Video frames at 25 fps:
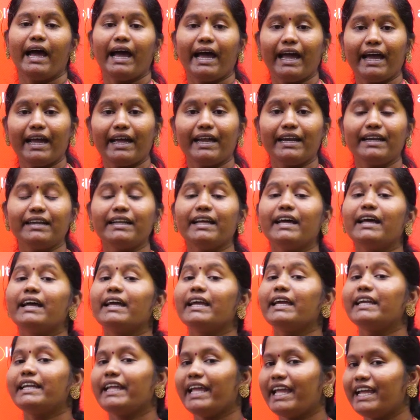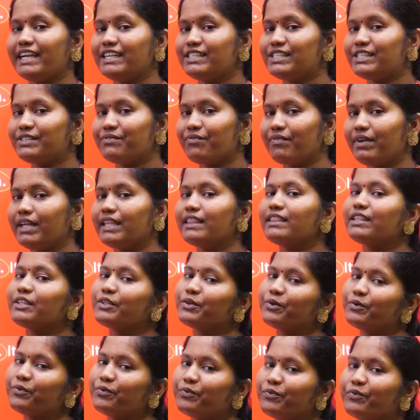and it ends with
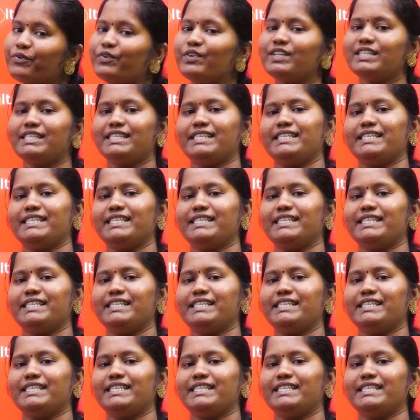full